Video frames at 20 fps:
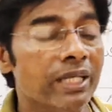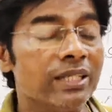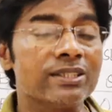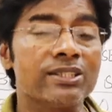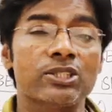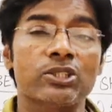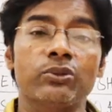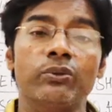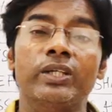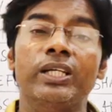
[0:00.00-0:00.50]

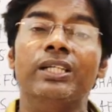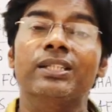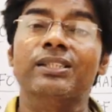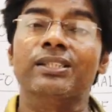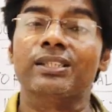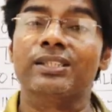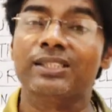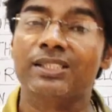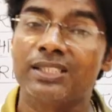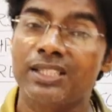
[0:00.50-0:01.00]
best to get
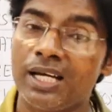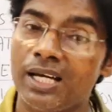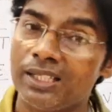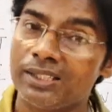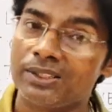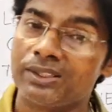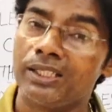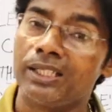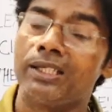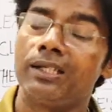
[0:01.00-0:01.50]

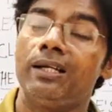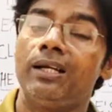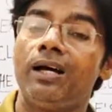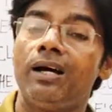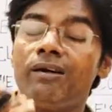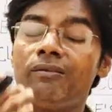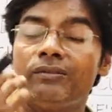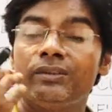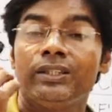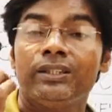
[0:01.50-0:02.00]
success in
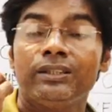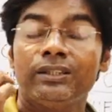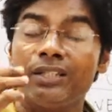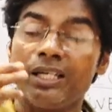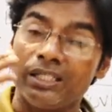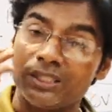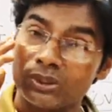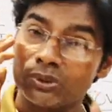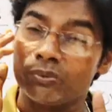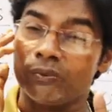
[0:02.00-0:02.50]
love.
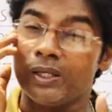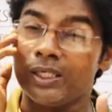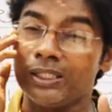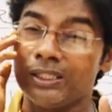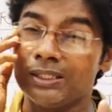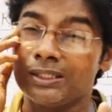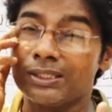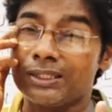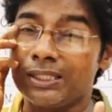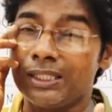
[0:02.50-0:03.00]
That's why
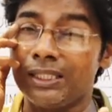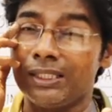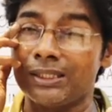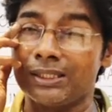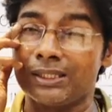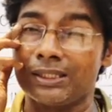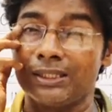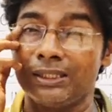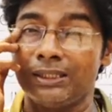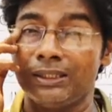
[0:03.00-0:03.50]
he
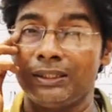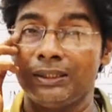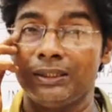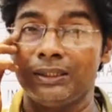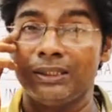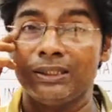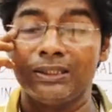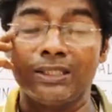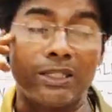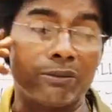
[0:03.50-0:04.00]
says
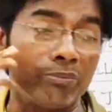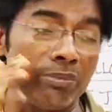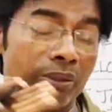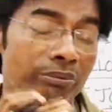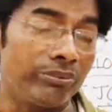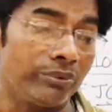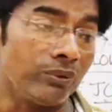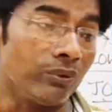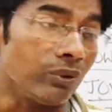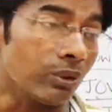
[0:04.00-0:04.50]
that
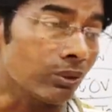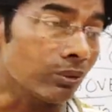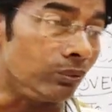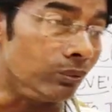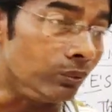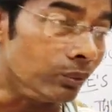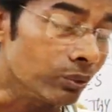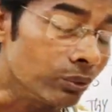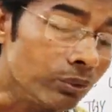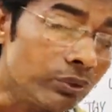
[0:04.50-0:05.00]
before
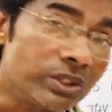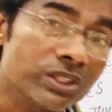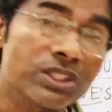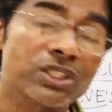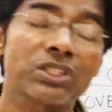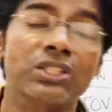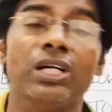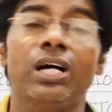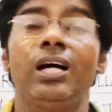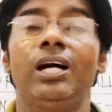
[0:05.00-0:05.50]
cuckoo
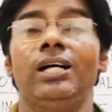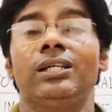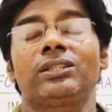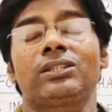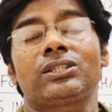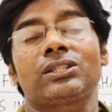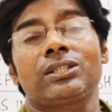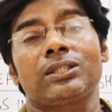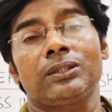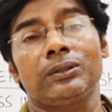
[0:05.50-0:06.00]

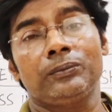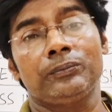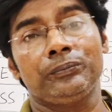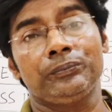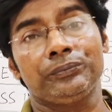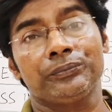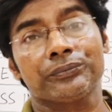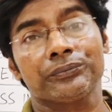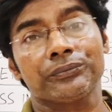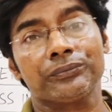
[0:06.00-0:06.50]
starts,
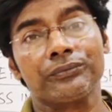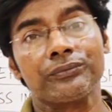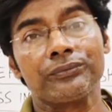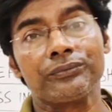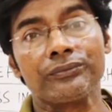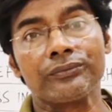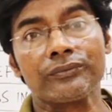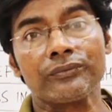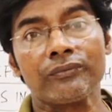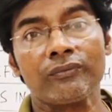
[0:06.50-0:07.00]

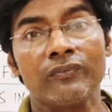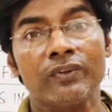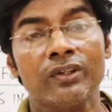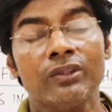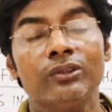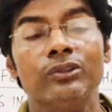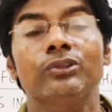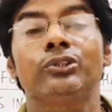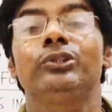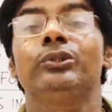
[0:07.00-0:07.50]

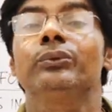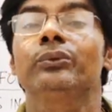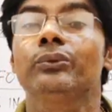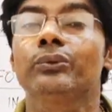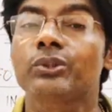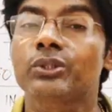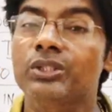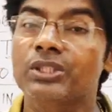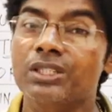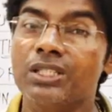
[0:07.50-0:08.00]

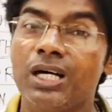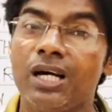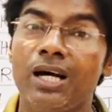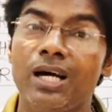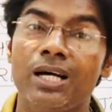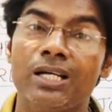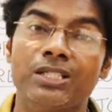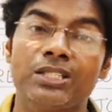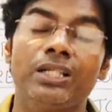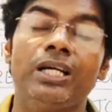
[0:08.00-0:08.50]
you
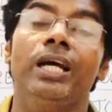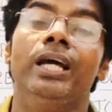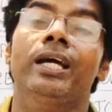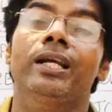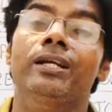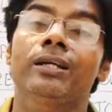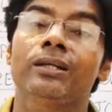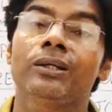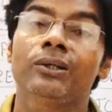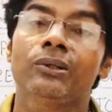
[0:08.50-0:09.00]
start
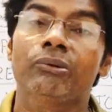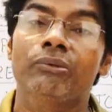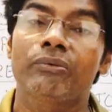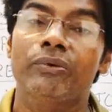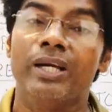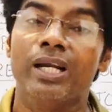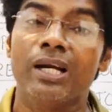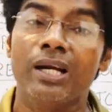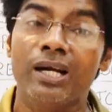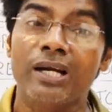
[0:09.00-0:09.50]
and
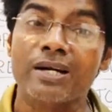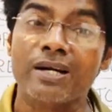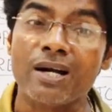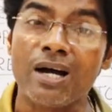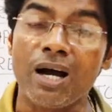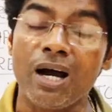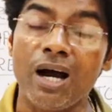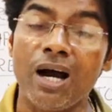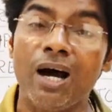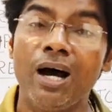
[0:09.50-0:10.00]
fill her
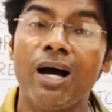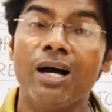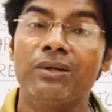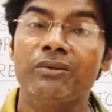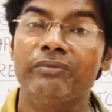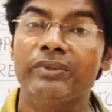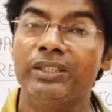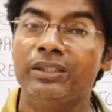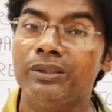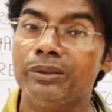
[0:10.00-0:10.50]

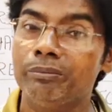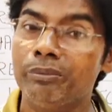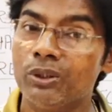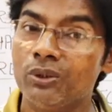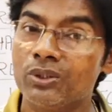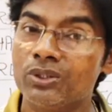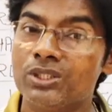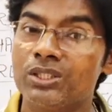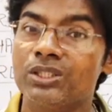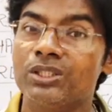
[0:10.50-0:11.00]
heart with the
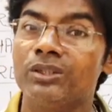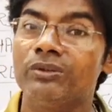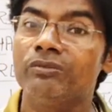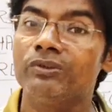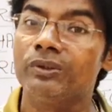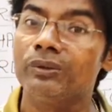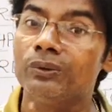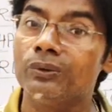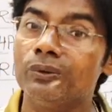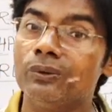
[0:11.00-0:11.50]
positive
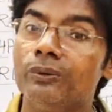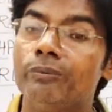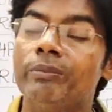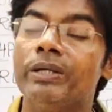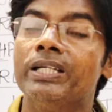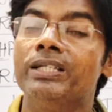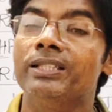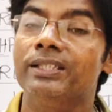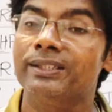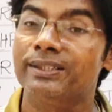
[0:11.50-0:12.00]
hope
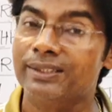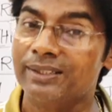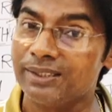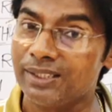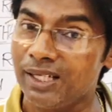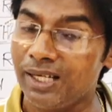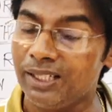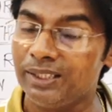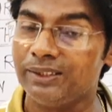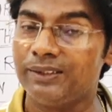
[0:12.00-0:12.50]
and
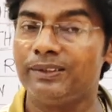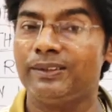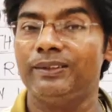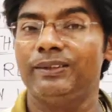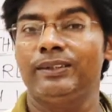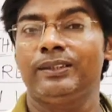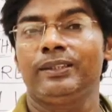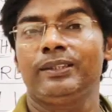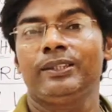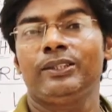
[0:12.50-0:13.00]
desire
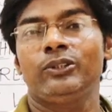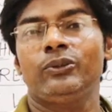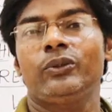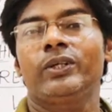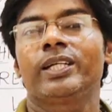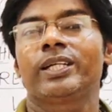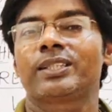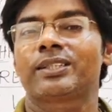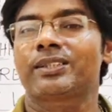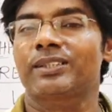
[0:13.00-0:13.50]
to
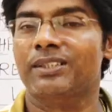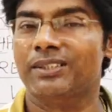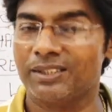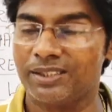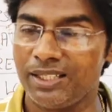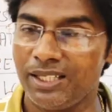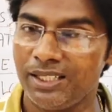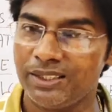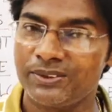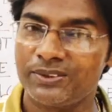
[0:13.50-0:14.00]
get
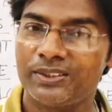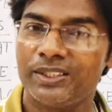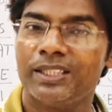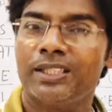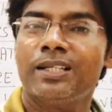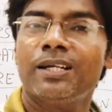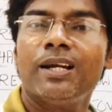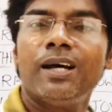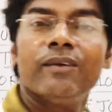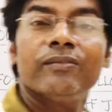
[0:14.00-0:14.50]
success
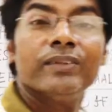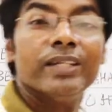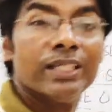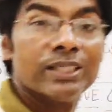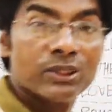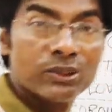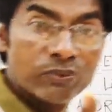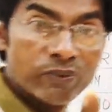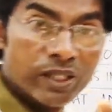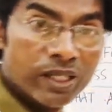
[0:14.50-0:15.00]
in love.
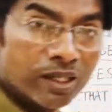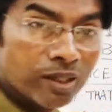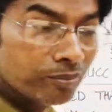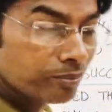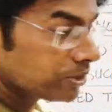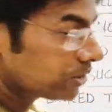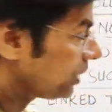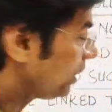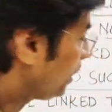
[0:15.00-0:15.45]
That's why I'm